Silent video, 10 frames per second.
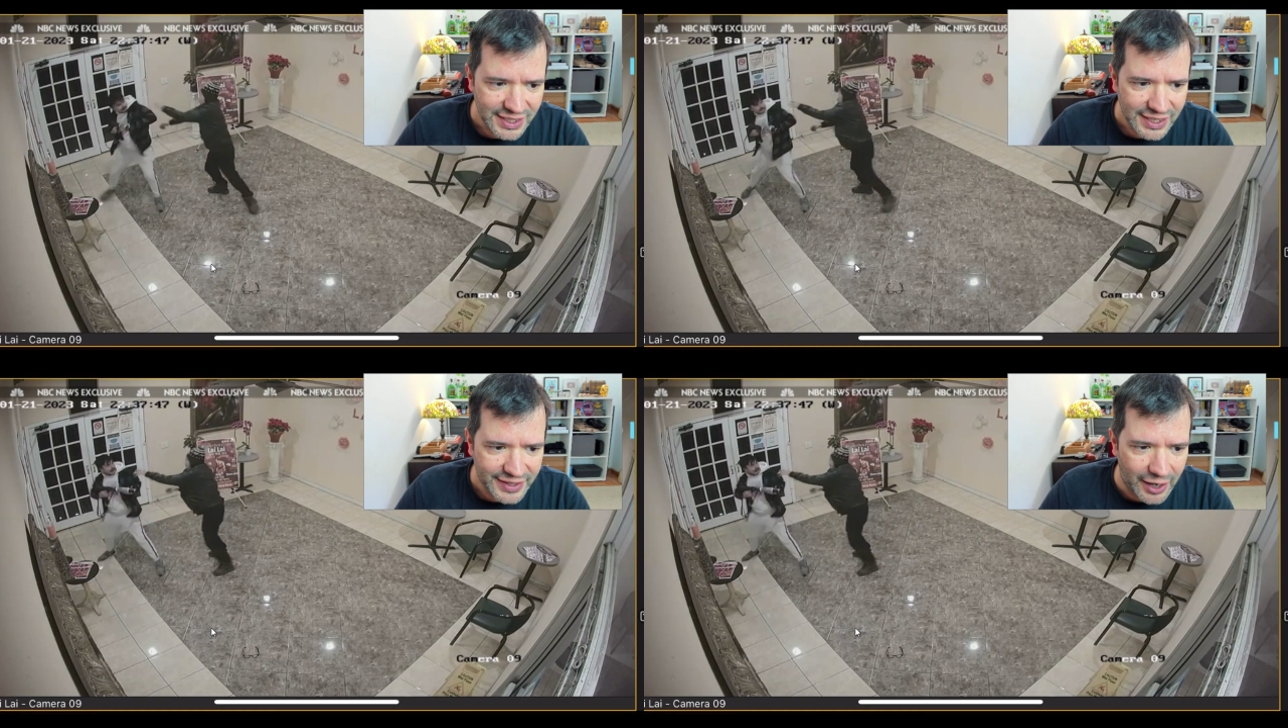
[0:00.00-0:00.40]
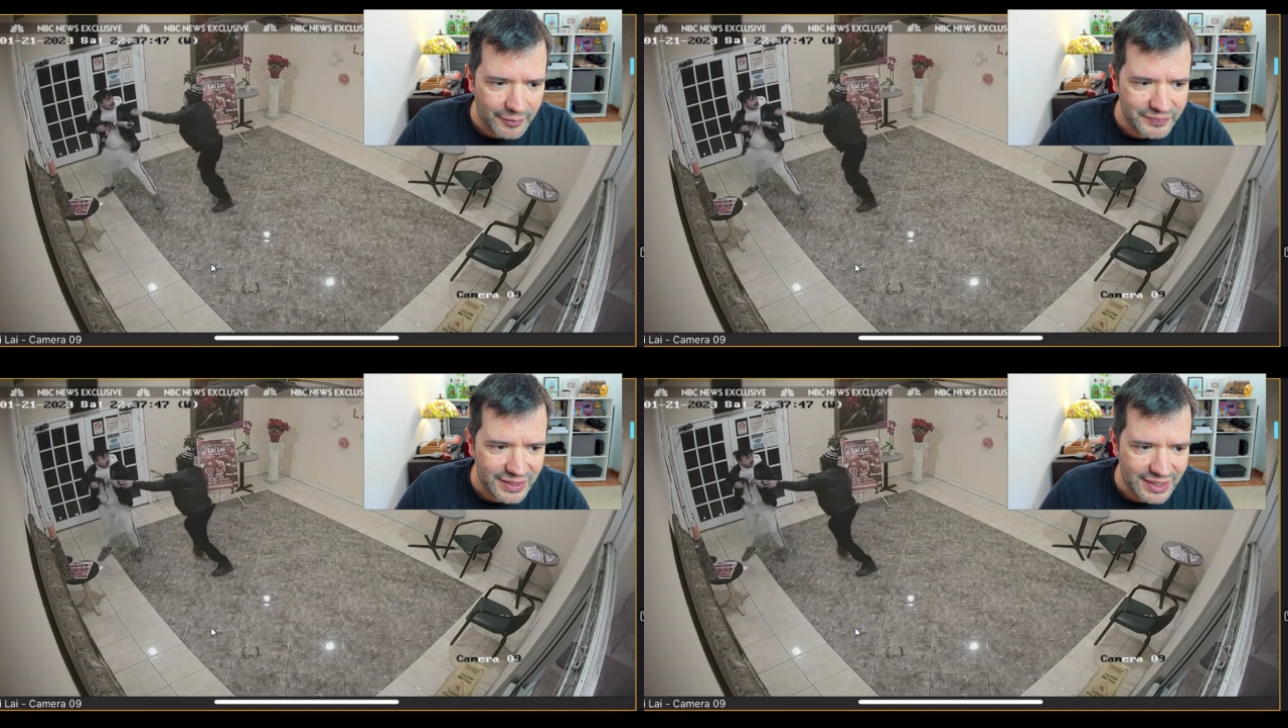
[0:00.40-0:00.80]
Now,
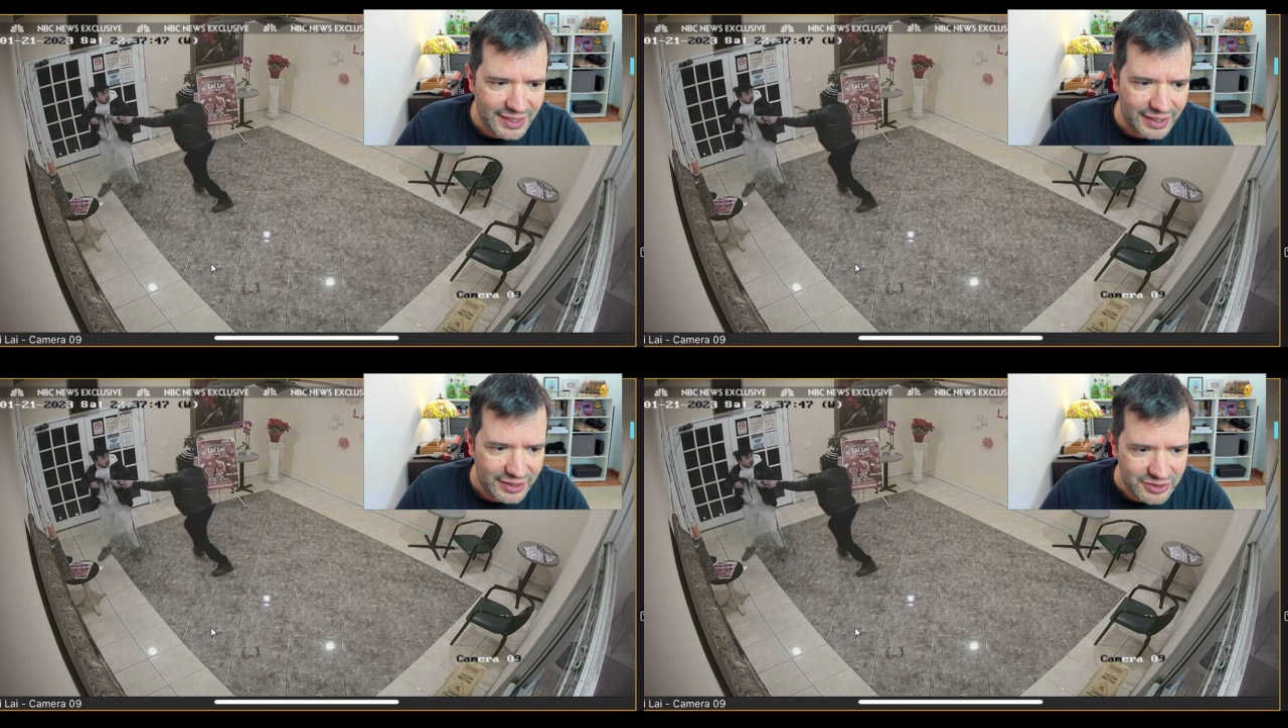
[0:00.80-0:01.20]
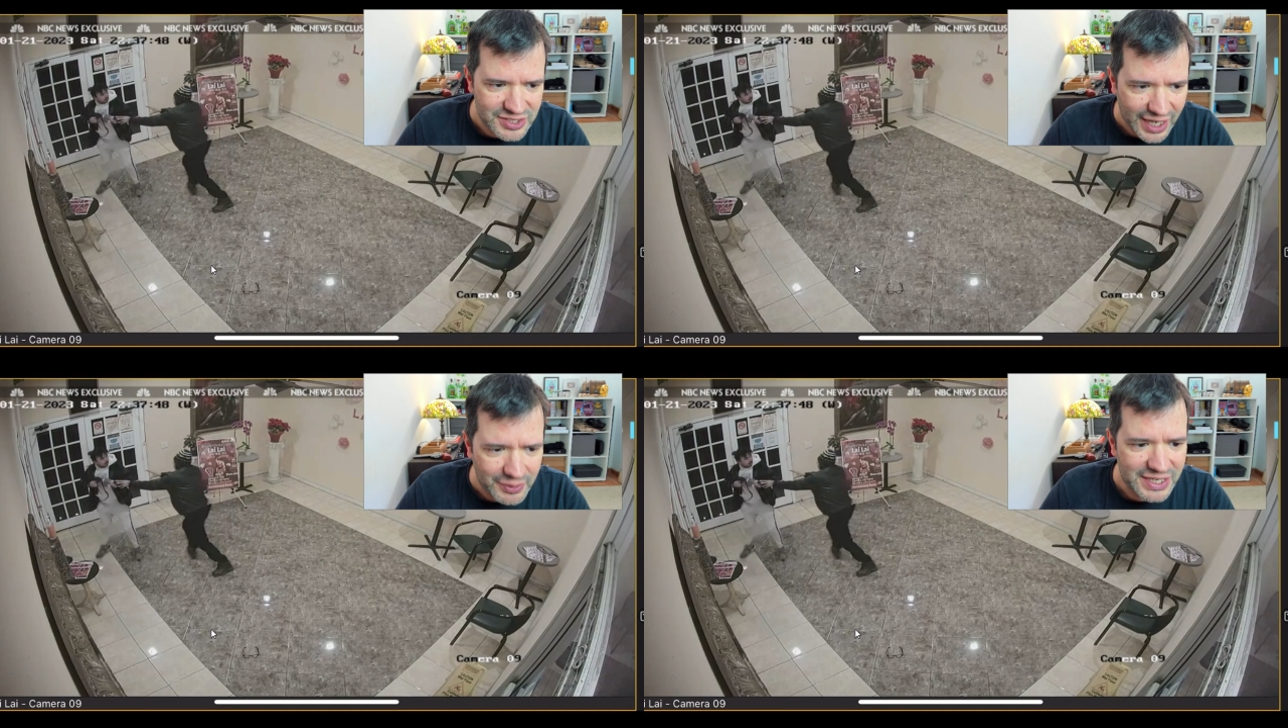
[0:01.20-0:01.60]
you see
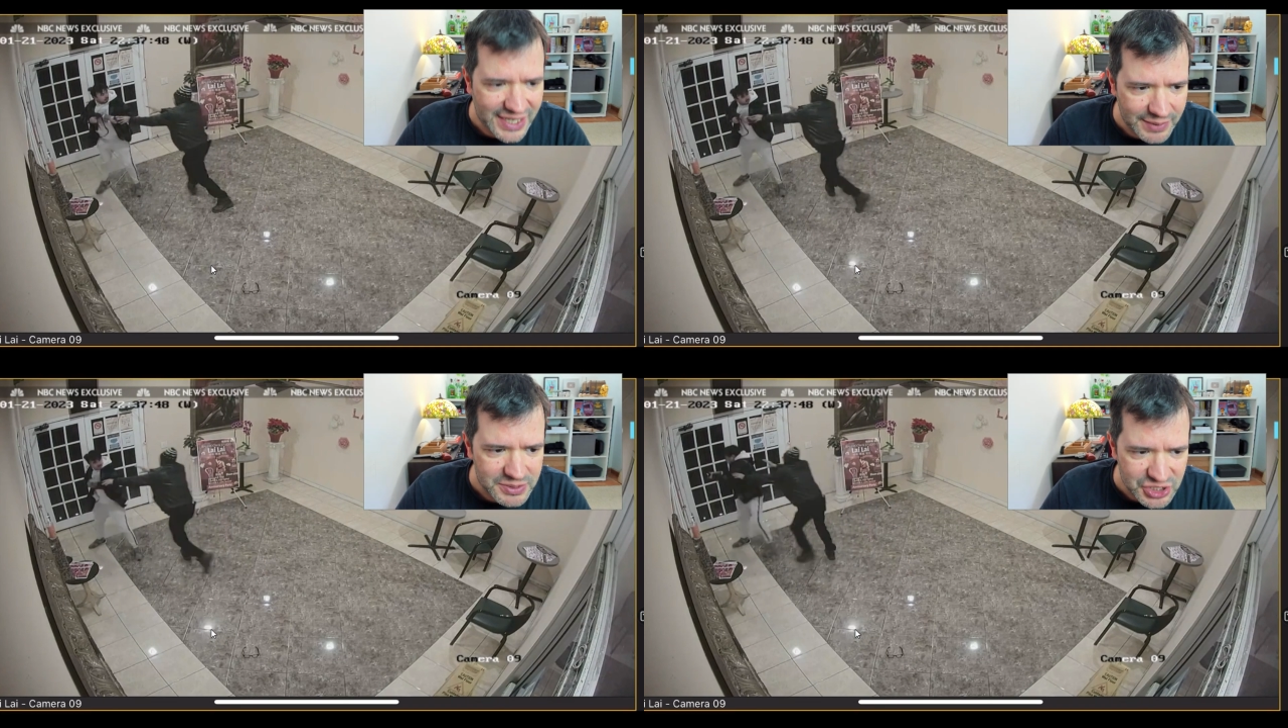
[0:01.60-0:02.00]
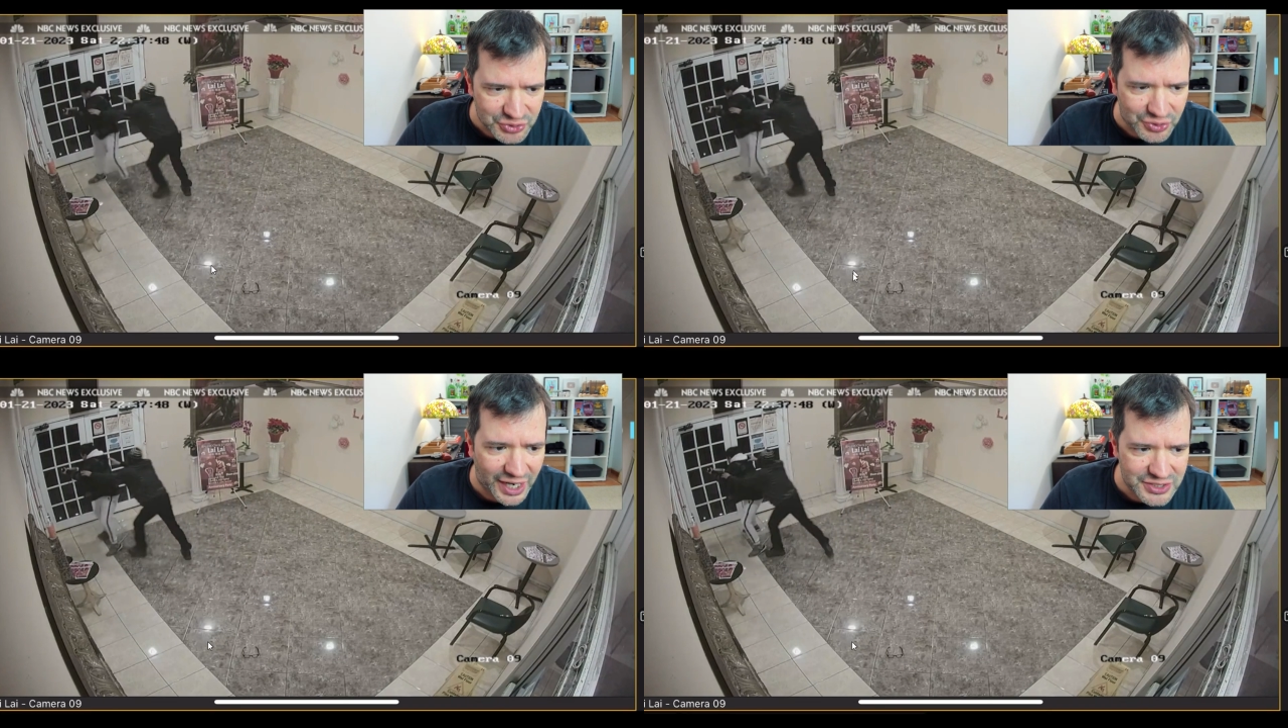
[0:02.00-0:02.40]
how he keeps
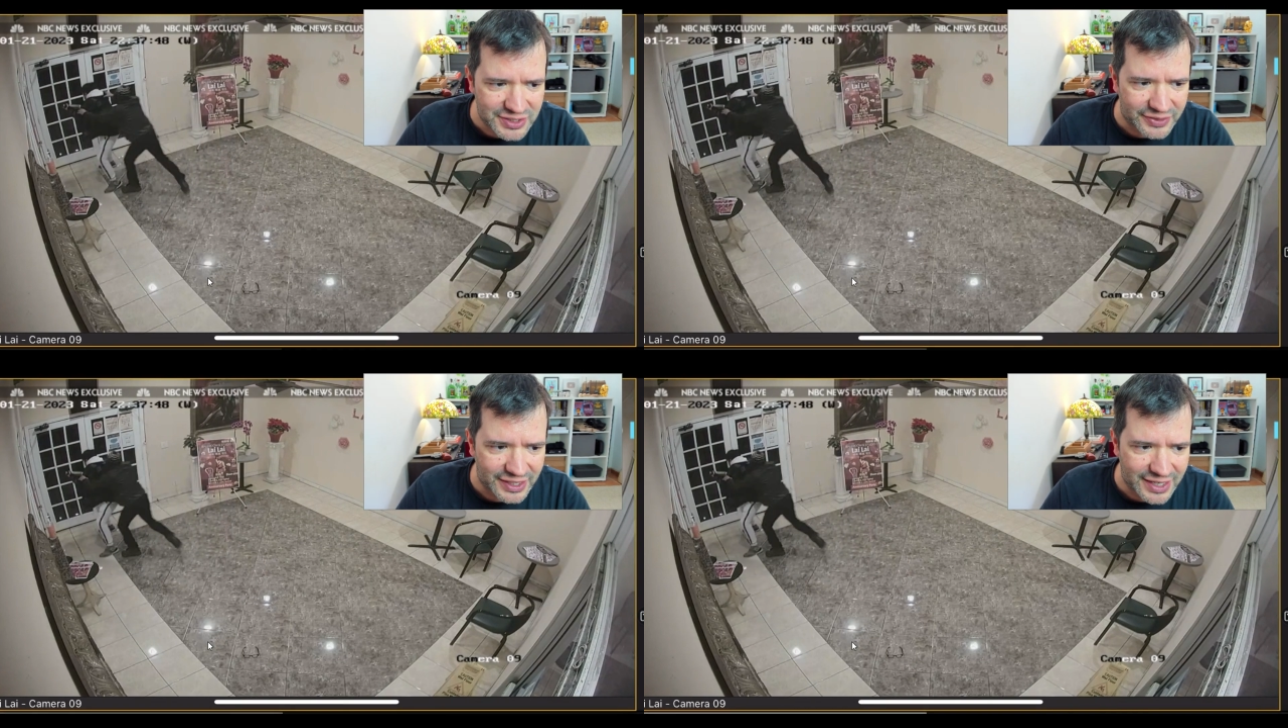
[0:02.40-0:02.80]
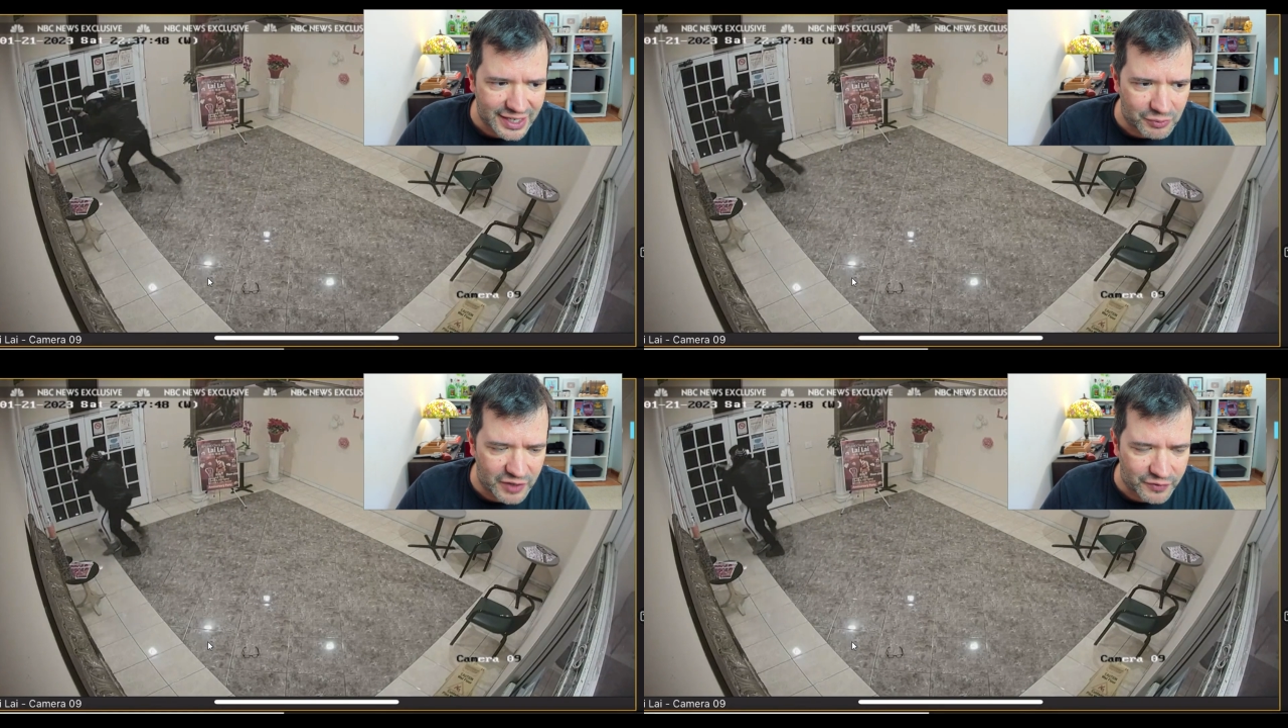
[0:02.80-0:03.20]
trying to get the gun
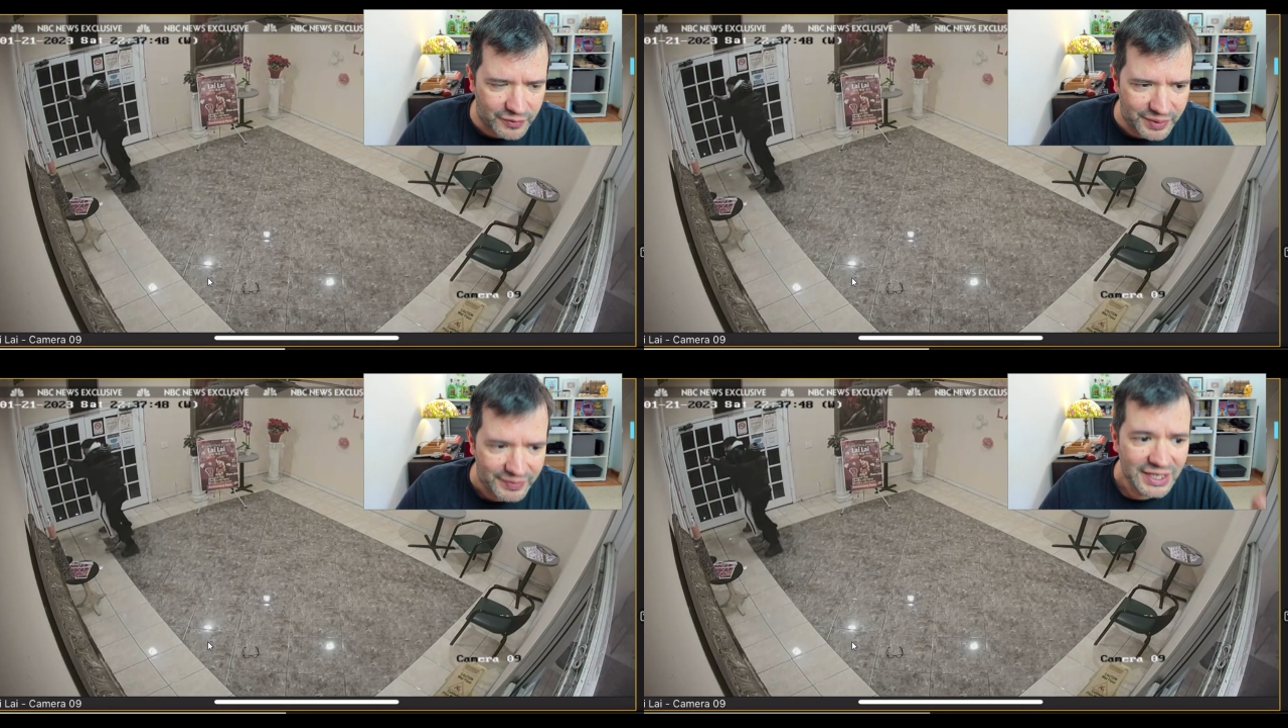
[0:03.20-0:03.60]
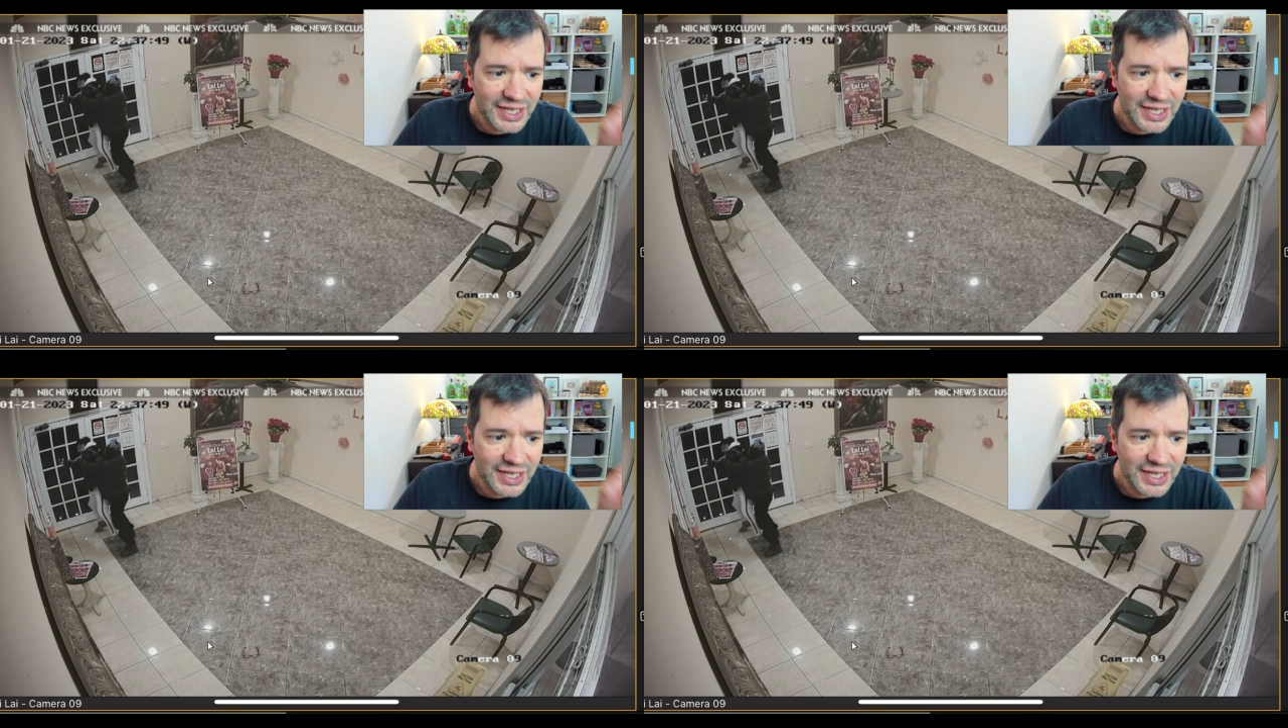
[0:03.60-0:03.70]
away from him.